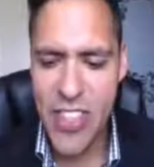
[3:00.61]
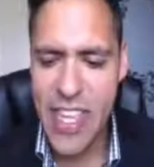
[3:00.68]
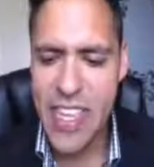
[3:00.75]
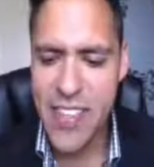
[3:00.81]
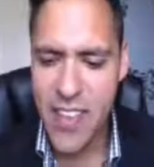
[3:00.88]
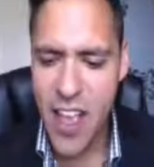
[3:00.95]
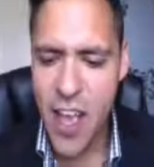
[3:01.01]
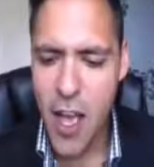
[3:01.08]

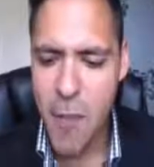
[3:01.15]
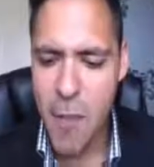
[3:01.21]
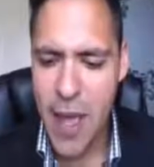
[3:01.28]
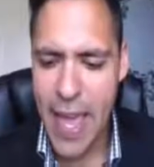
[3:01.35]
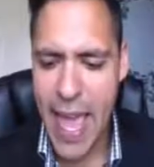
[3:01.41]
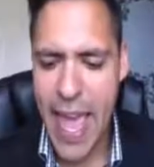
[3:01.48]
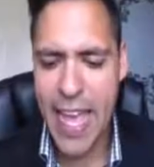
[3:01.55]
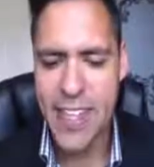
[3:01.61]
These are
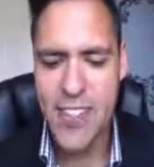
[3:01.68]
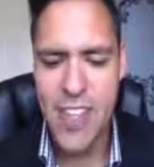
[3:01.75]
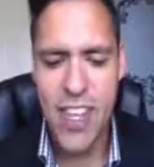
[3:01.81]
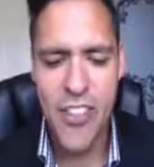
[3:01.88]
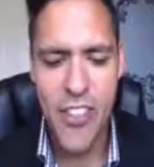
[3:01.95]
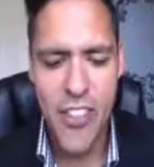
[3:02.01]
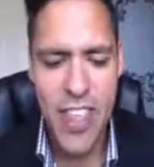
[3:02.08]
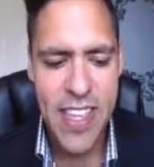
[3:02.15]
my ads
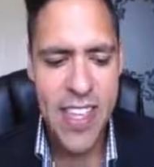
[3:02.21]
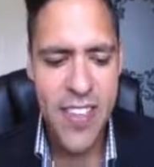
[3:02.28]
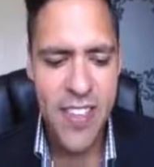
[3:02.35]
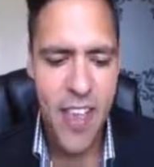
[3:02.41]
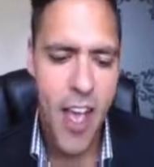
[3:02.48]
and these